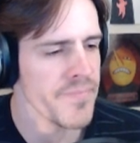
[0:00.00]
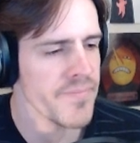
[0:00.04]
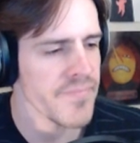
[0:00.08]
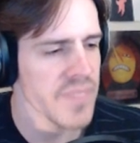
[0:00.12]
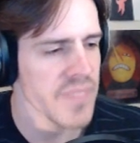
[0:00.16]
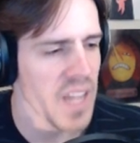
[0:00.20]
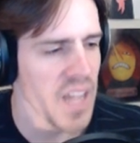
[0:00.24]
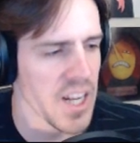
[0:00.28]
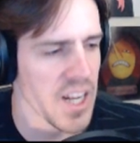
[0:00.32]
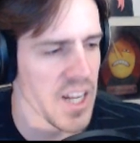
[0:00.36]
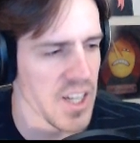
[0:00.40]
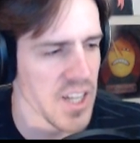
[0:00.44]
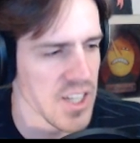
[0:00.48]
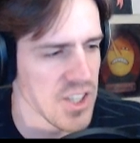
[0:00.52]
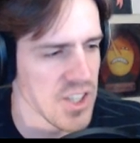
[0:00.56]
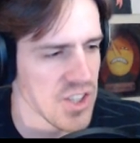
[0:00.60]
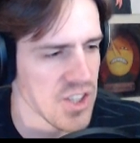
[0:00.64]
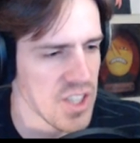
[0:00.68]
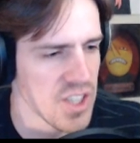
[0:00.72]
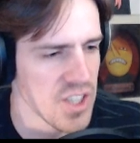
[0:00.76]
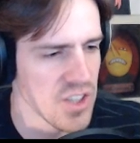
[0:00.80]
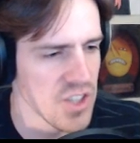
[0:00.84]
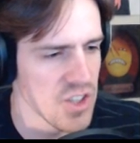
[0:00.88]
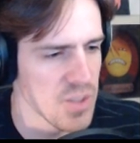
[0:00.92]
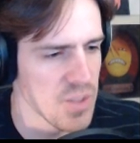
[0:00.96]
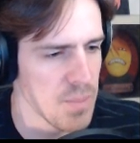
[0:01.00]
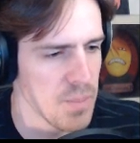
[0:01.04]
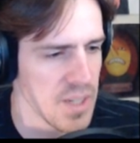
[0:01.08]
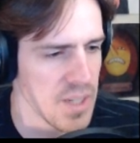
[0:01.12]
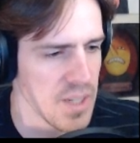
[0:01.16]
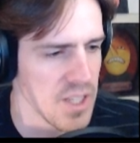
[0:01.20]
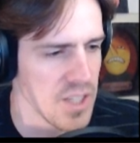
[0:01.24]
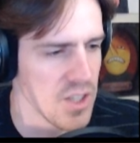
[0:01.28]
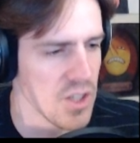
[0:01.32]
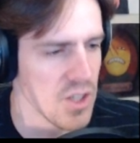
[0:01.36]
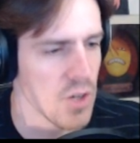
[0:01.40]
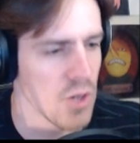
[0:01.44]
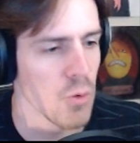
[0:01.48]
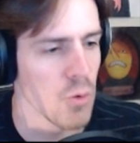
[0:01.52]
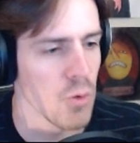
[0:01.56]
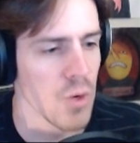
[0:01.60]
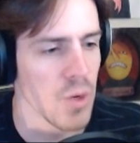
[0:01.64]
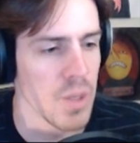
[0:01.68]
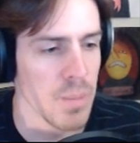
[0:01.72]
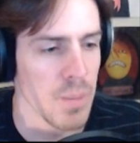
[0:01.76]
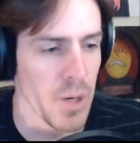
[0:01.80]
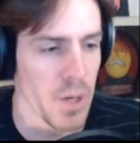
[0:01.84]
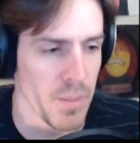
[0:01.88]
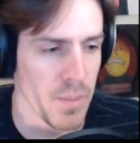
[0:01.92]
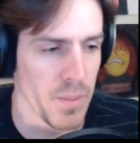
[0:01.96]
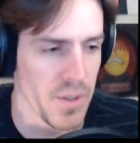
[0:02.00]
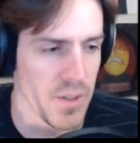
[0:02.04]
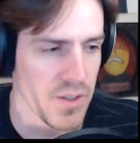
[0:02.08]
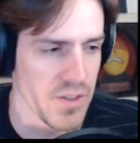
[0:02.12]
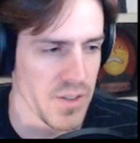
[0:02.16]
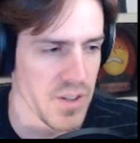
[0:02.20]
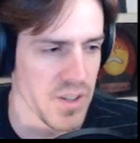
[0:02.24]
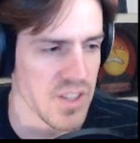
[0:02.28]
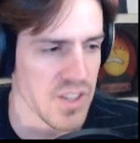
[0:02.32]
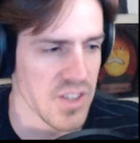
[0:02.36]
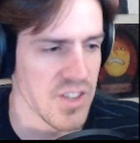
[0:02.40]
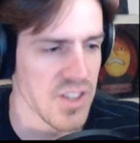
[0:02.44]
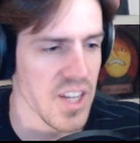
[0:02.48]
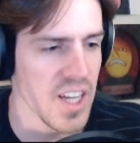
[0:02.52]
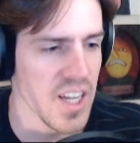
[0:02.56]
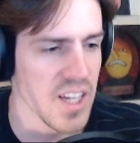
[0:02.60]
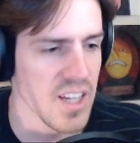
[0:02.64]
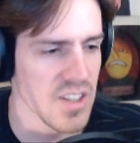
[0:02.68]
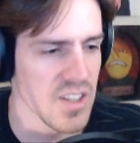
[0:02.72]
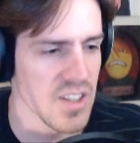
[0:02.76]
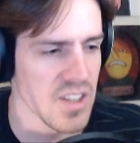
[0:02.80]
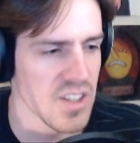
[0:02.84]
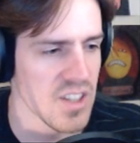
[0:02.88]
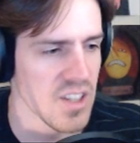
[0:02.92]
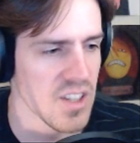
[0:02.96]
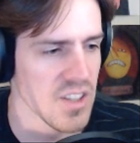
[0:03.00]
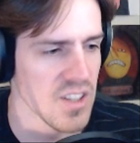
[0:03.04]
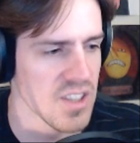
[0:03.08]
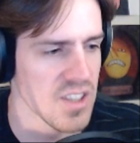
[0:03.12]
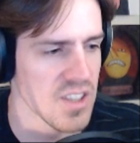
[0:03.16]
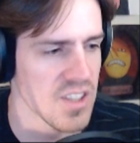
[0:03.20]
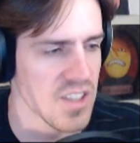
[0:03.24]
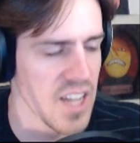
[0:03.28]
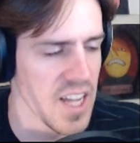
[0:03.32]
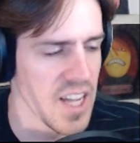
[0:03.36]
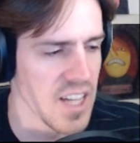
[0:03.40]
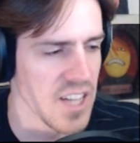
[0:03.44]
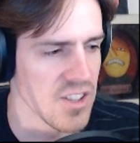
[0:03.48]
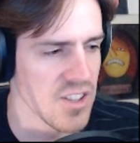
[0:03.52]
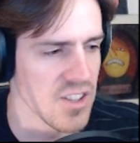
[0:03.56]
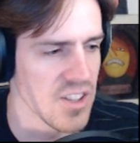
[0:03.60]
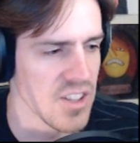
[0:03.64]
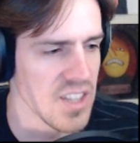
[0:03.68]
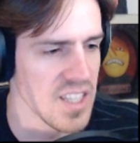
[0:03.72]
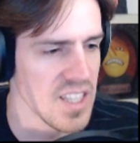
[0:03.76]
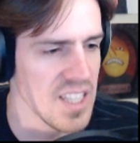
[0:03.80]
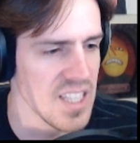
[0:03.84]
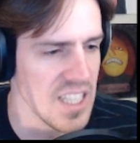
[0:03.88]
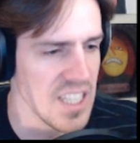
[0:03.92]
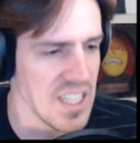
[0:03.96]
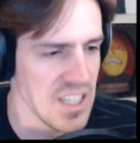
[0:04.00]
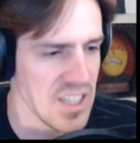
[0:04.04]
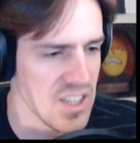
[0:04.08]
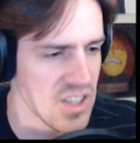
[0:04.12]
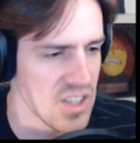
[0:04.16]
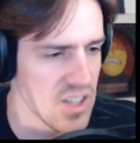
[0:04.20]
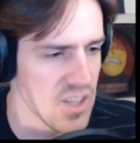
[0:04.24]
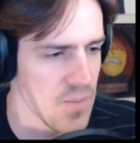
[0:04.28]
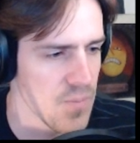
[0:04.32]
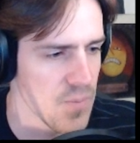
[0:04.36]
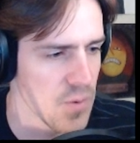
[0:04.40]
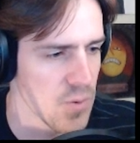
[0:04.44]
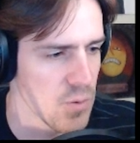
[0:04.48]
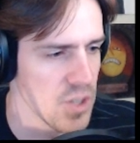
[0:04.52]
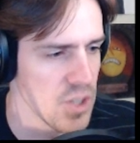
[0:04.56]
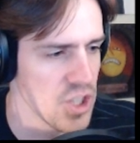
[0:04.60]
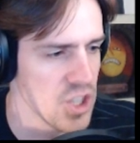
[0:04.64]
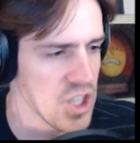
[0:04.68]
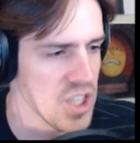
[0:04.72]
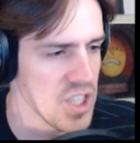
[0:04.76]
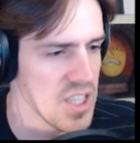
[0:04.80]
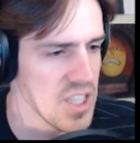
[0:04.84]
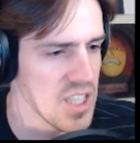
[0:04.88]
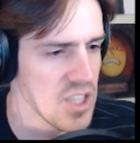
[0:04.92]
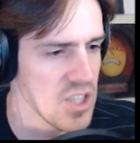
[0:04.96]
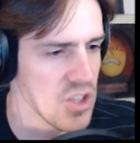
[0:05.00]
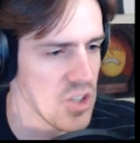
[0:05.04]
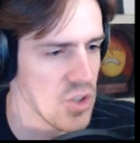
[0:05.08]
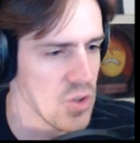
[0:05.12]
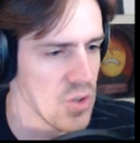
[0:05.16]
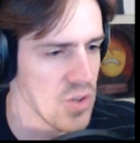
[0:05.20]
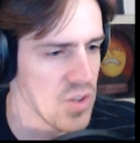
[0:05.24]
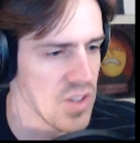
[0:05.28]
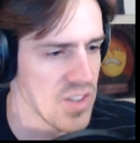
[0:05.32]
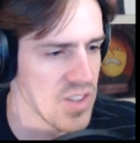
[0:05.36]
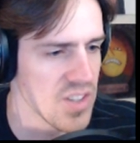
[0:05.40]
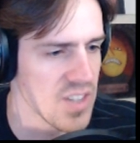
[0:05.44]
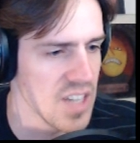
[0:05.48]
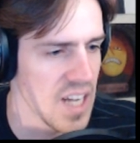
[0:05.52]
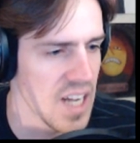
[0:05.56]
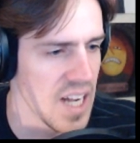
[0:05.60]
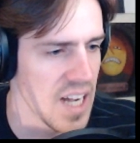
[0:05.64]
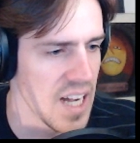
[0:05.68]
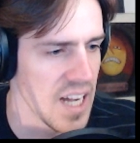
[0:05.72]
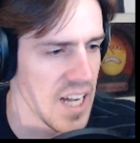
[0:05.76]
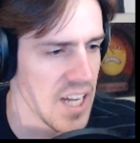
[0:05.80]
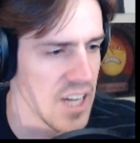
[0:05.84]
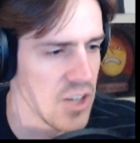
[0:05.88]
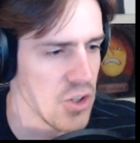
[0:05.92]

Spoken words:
And has since been repurposed. The second still stands to the east, reaching into the sky.